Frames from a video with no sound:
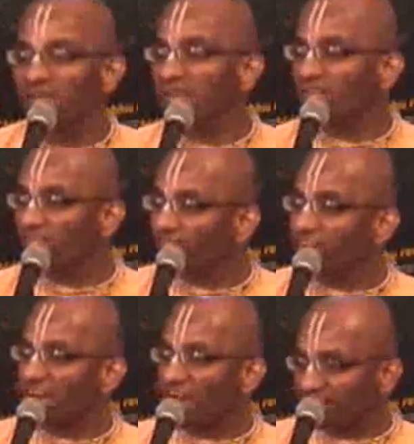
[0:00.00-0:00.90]
being
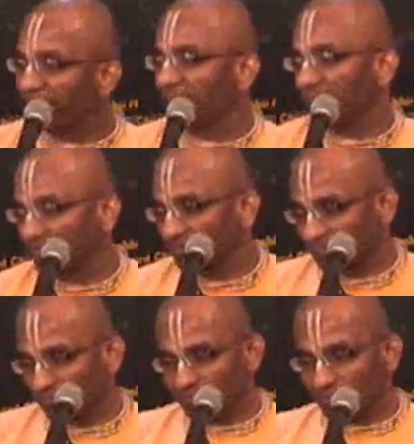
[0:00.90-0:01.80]
fanatical.
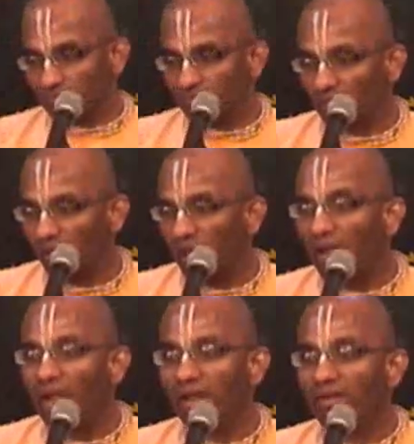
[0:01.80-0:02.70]

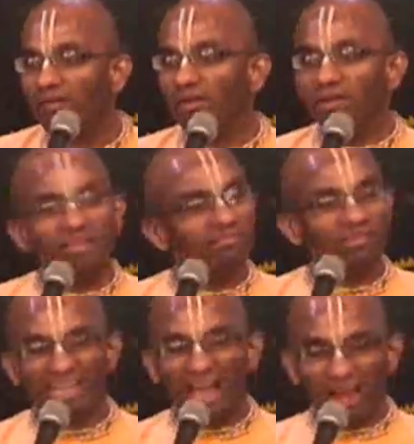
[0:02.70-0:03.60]
And they
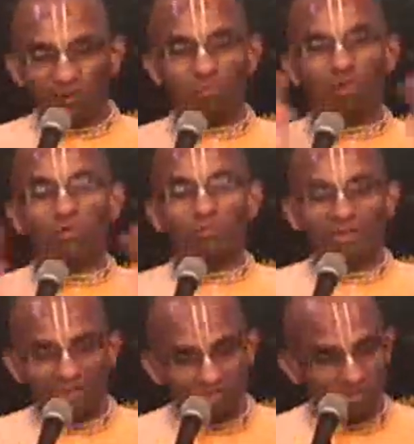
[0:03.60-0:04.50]
feel, I don't want to be
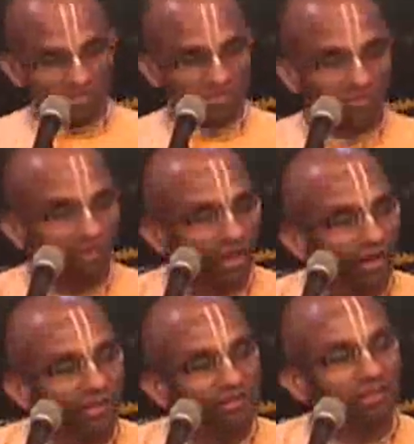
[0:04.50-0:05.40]
religious.
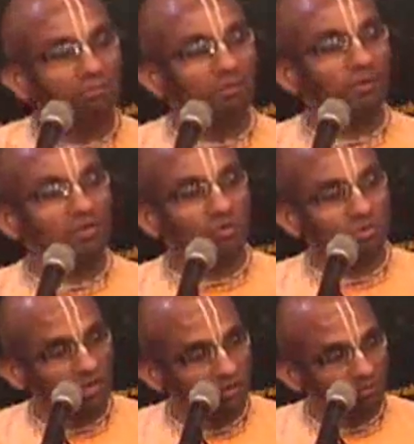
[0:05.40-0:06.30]
Another thing people
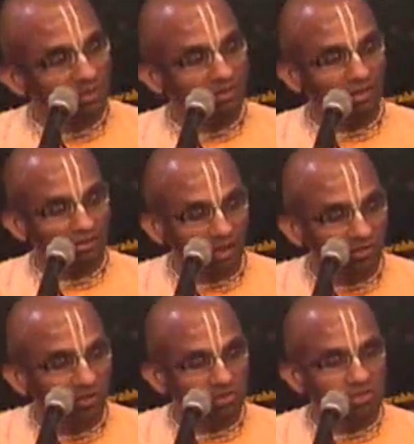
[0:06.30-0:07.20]
associate with being,
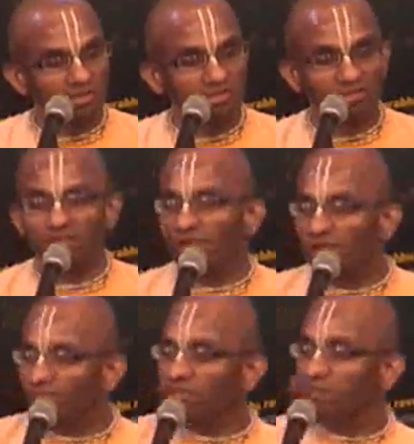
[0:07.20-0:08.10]
associate
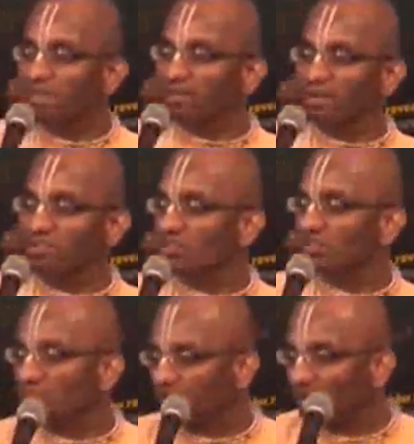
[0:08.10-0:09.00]
with being
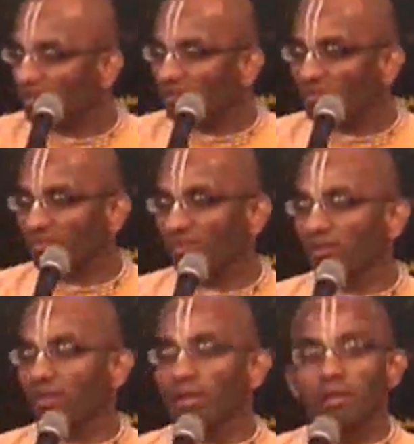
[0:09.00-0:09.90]
religious is
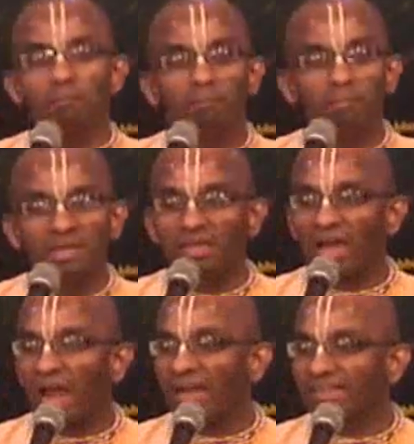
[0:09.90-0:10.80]
being
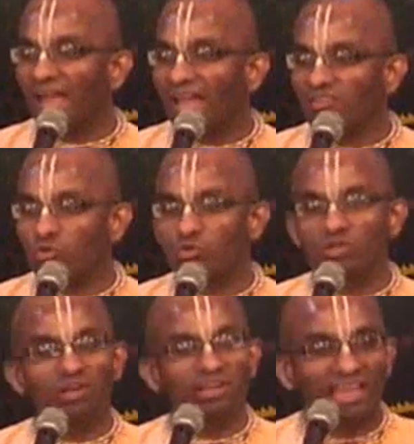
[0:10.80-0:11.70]
attached to
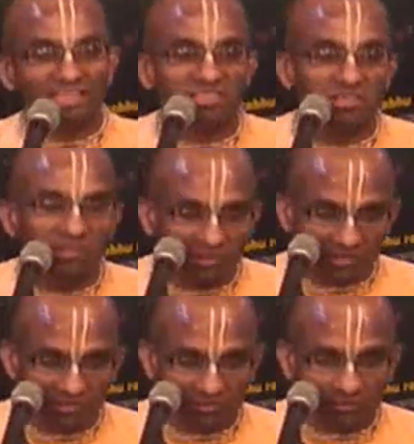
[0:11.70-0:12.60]
certain
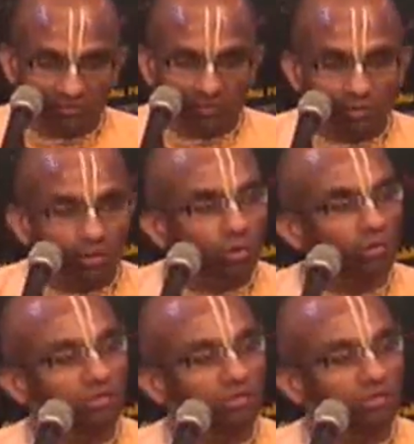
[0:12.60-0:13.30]
externals. Okay,